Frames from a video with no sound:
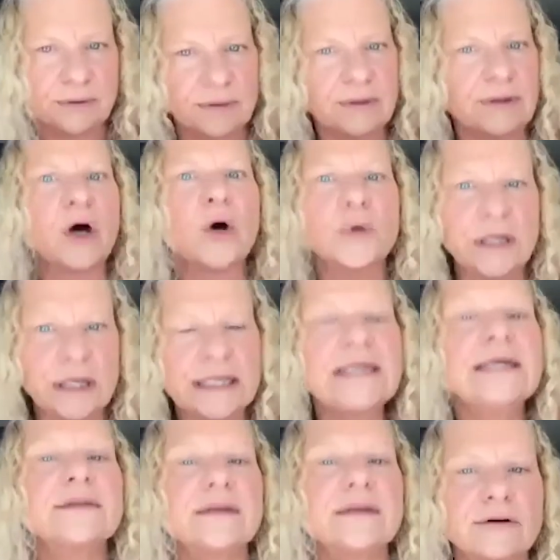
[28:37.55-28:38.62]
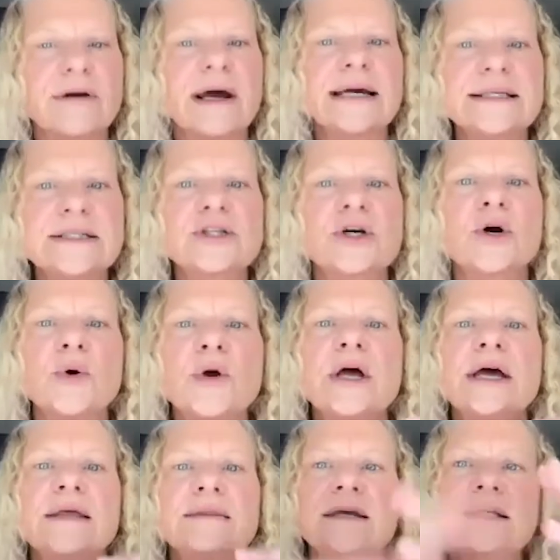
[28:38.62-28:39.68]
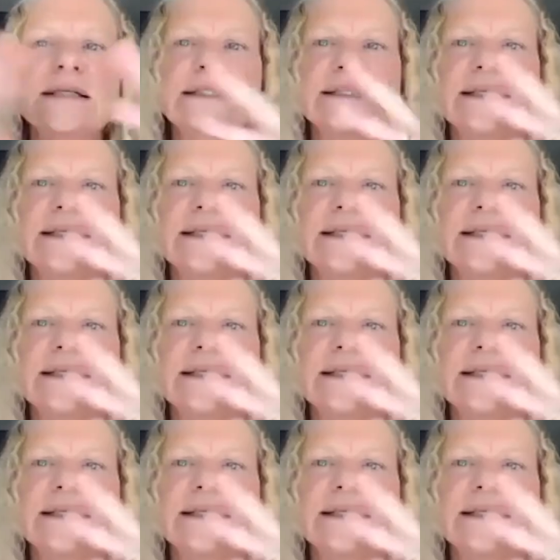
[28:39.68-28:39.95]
loading either, right? So there is the